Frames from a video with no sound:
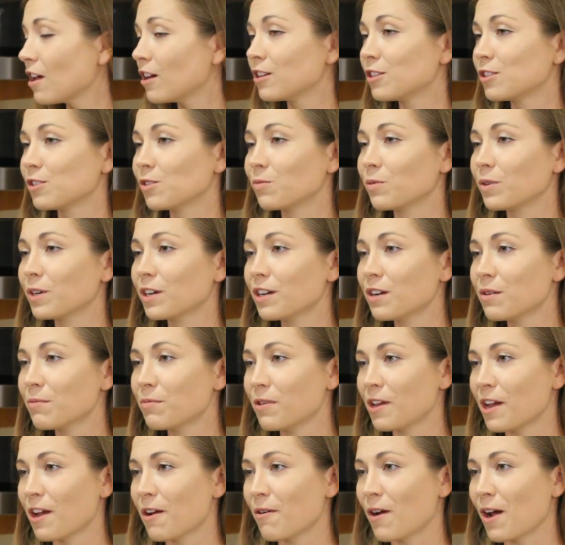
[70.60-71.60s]
So we're gonna
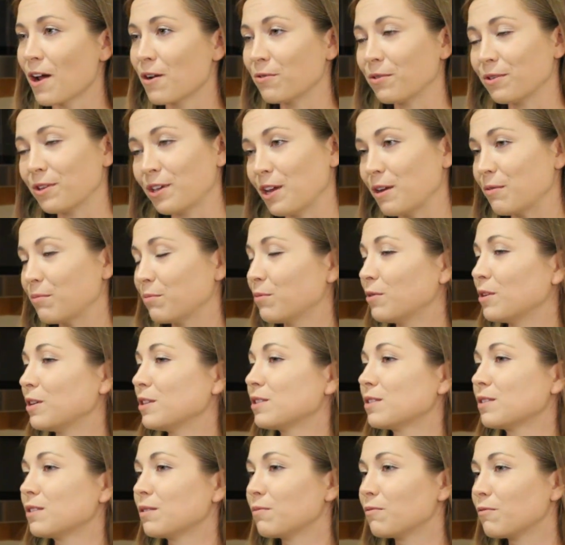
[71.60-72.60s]
play around with it and put
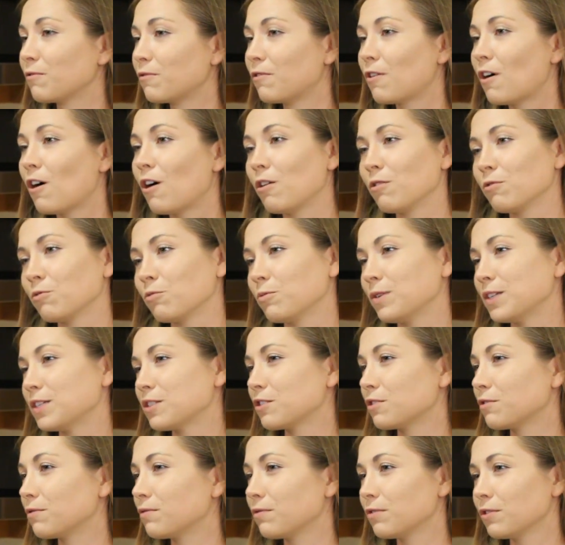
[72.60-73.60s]
some fall and
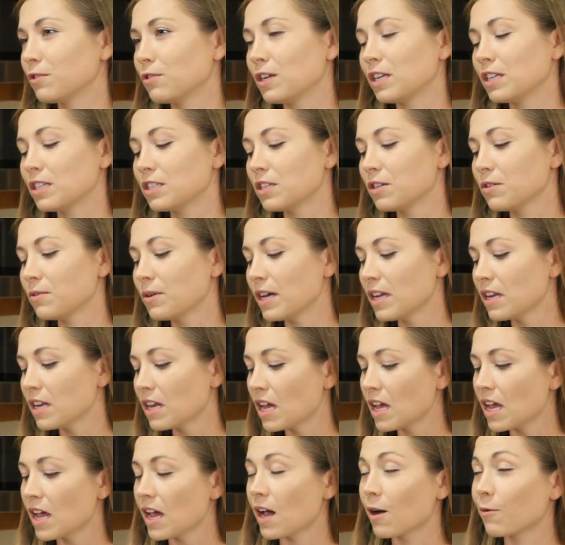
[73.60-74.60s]
winter fruit into it.
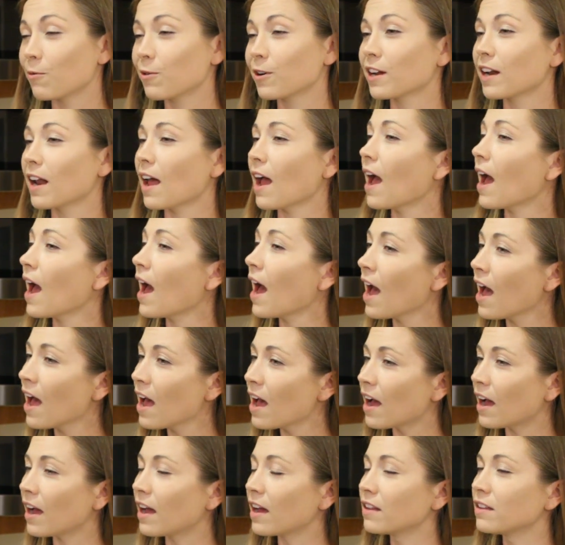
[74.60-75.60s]
And we're gonna
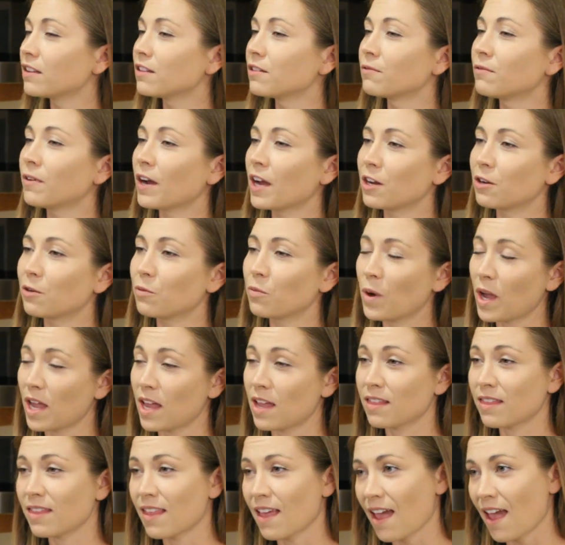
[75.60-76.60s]
add the Vital Whey
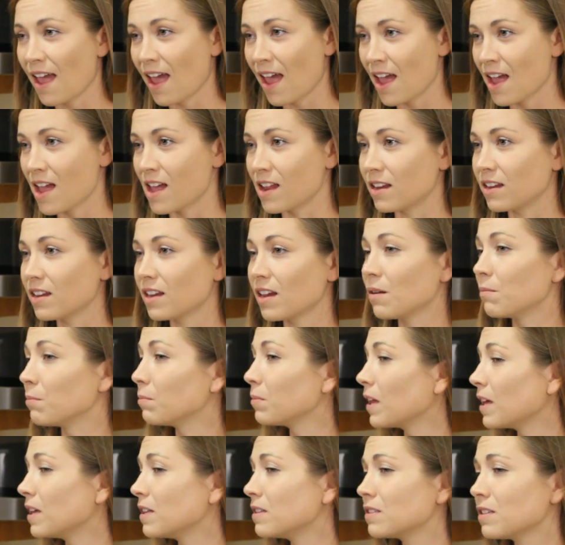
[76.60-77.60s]
at the end. It
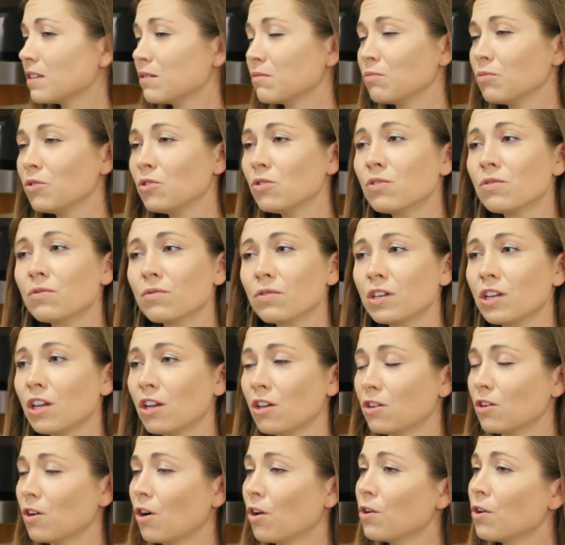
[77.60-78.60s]
blends in beautifully,
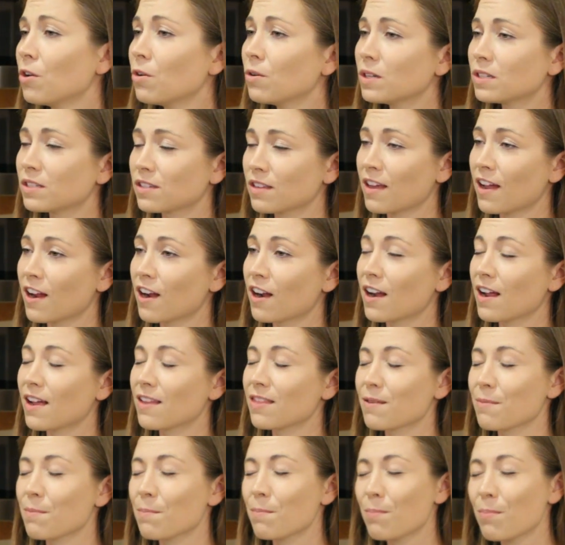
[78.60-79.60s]
you don't know it's there,
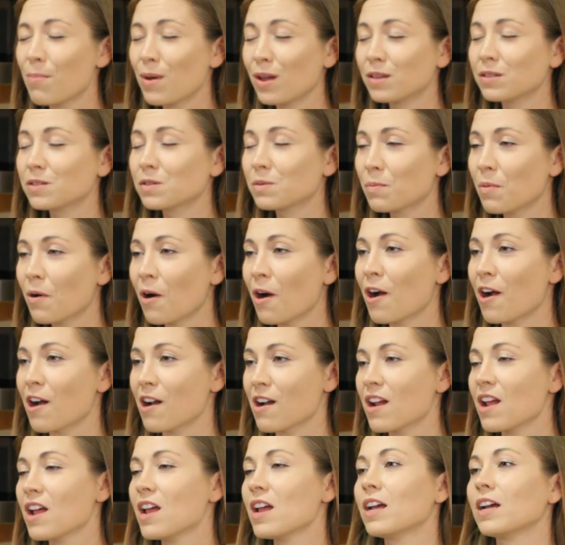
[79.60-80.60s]
and the best
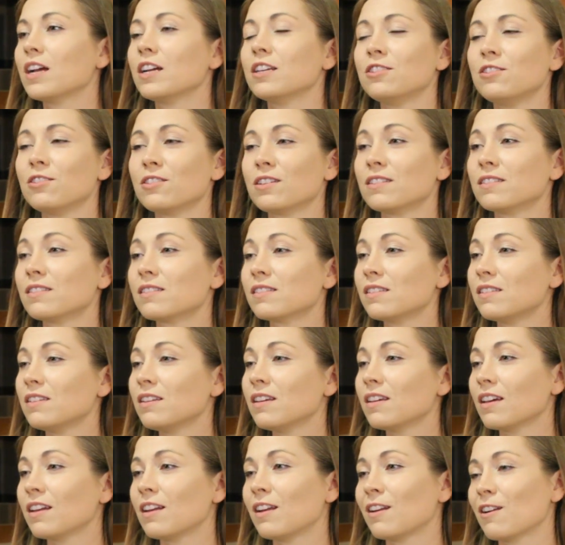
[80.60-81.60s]
part is you can
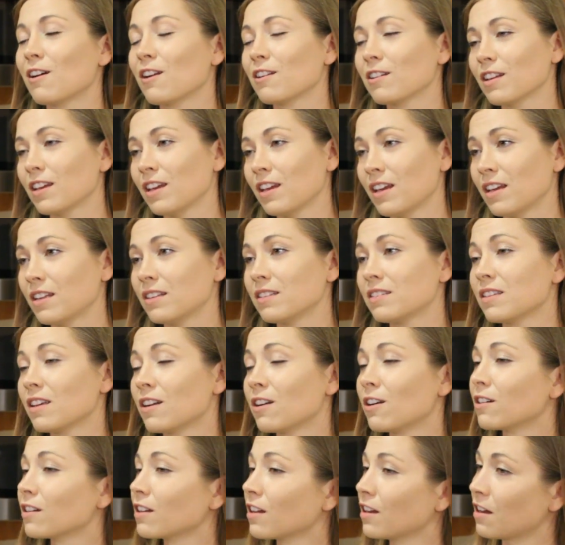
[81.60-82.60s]
sneak it in on kids that
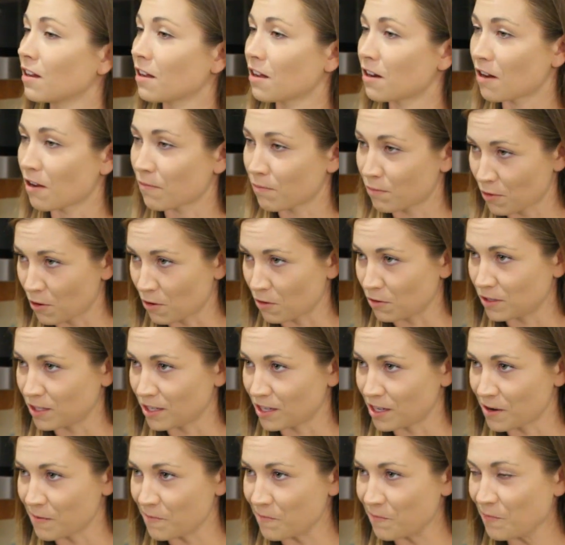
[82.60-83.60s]
aren't getting enough
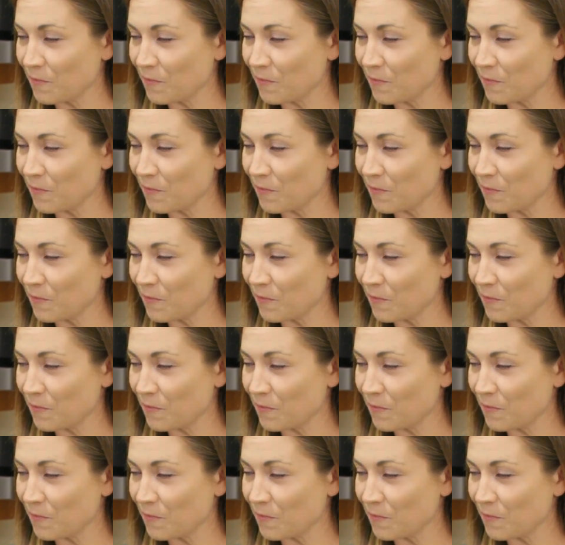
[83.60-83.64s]
protein.